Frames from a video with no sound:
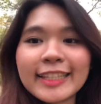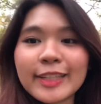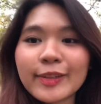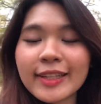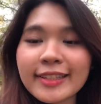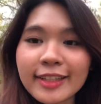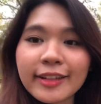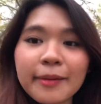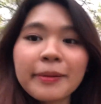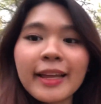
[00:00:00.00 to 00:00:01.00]
you can start
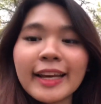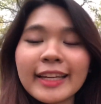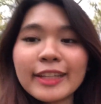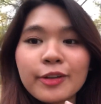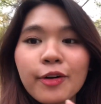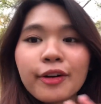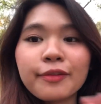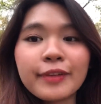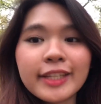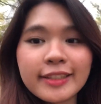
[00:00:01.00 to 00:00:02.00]
applying your
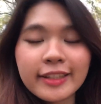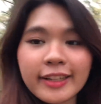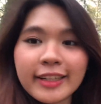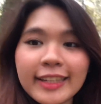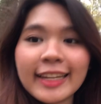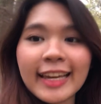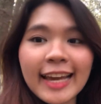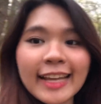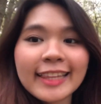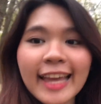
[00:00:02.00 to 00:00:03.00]
visa.
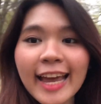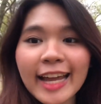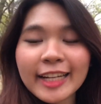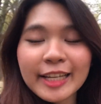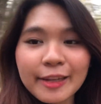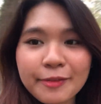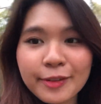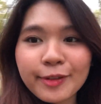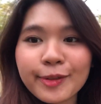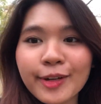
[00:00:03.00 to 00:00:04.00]
And then if
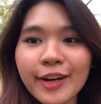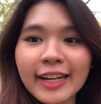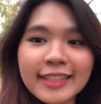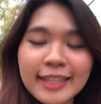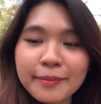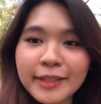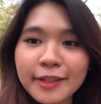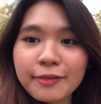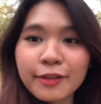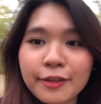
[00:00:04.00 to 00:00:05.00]
you got accepted
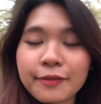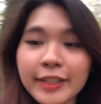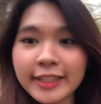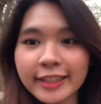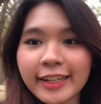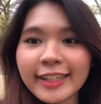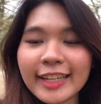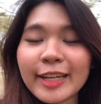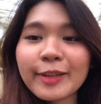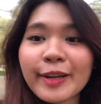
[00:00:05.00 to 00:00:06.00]
for a visa,
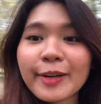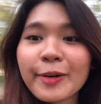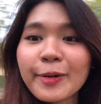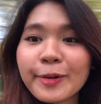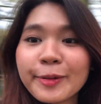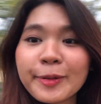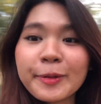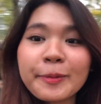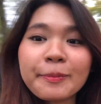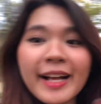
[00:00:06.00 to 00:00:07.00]
you can go
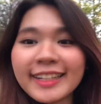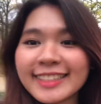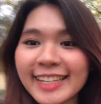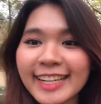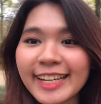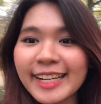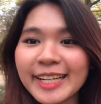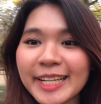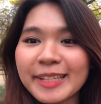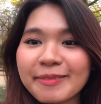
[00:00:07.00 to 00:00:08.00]
to
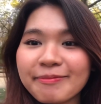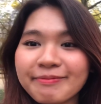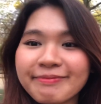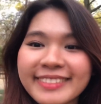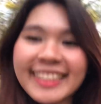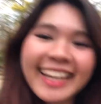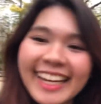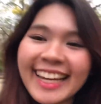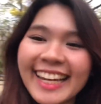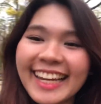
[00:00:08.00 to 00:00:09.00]
Belgium.
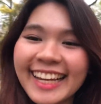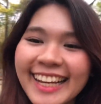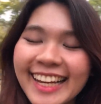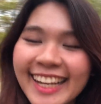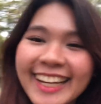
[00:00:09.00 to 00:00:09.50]
Yay!